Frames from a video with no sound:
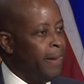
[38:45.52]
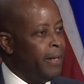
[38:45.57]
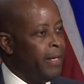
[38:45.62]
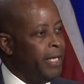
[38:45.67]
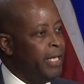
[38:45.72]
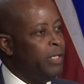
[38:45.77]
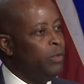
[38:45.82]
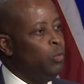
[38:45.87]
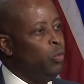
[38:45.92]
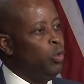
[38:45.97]

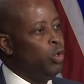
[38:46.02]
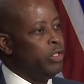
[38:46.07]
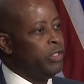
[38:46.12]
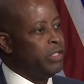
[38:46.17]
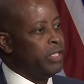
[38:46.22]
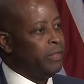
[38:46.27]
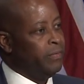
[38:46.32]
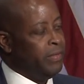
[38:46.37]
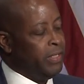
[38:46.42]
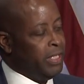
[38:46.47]
In Ward
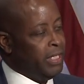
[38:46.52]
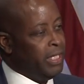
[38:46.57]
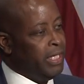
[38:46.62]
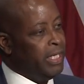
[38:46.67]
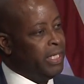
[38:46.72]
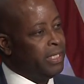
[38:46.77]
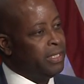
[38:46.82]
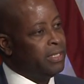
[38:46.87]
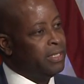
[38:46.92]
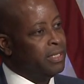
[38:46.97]
7 and
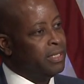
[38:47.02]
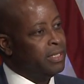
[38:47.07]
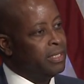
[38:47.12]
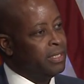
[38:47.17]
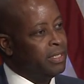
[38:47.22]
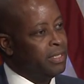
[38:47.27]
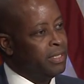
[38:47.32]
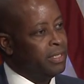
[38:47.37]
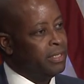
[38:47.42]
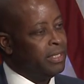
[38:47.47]
8,
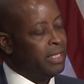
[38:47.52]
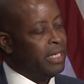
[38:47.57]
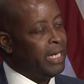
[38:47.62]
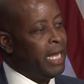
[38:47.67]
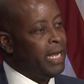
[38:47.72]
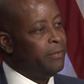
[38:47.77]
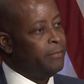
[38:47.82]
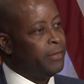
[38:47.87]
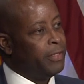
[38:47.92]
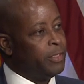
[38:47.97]
the
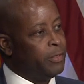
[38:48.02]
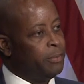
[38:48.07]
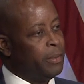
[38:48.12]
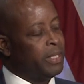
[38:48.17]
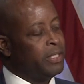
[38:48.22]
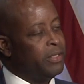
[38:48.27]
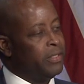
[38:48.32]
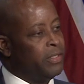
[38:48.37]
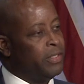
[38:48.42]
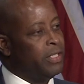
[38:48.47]
life
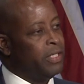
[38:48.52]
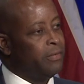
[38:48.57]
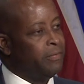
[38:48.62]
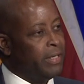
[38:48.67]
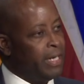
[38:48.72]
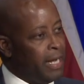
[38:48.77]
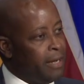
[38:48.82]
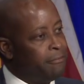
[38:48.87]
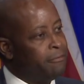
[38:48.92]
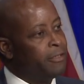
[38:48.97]
expectancy of an
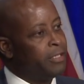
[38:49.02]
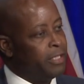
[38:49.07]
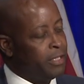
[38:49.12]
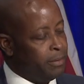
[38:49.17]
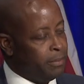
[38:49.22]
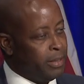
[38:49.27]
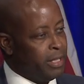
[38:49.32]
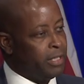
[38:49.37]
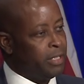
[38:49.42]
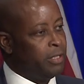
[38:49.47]

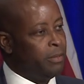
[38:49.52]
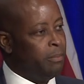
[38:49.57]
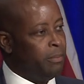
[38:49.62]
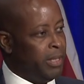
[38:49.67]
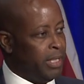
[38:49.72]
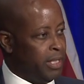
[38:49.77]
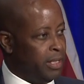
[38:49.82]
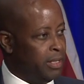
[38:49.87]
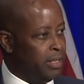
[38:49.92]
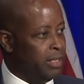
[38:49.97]
African-American
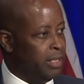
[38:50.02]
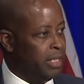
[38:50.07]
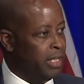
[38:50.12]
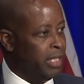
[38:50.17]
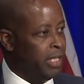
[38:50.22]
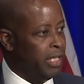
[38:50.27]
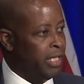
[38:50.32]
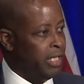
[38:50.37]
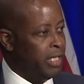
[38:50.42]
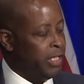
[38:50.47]
male
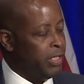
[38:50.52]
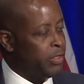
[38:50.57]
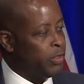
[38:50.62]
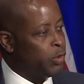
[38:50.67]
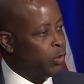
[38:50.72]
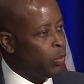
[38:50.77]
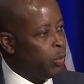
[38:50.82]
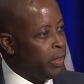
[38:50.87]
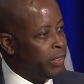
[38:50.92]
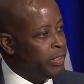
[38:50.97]
is
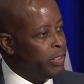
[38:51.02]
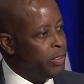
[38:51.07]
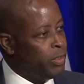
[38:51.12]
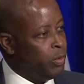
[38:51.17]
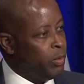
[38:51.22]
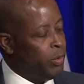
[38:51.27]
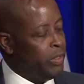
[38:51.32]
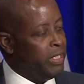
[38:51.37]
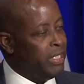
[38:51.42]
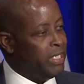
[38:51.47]

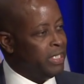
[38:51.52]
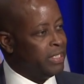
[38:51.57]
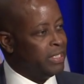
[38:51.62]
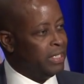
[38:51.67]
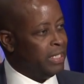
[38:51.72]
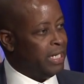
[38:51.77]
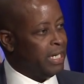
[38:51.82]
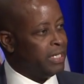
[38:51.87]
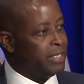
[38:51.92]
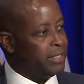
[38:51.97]
22 years
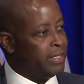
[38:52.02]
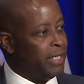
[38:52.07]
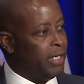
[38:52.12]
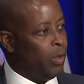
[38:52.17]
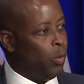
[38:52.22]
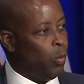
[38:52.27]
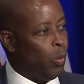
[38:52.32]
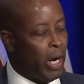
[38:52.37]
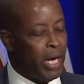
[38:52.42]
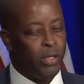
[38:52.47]
less than a
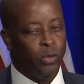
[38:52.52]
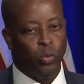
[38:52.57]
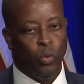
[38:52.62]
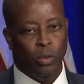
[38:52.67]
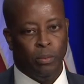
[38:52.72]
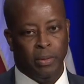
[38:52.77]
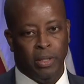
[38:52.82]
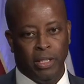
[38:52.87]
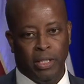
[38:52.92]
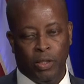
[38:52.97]
white
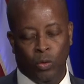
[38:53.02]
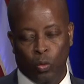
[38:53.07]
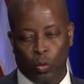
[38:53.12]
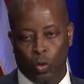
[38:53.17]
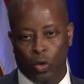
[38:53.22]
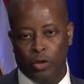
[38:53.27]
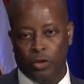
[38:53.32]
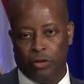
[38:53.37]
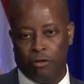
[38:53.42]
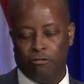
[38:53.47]
woman in
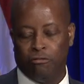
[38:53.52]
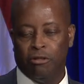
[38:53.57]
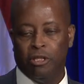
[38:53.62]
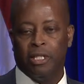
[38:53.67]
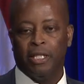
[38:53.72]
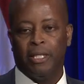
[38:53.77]
Ward 3.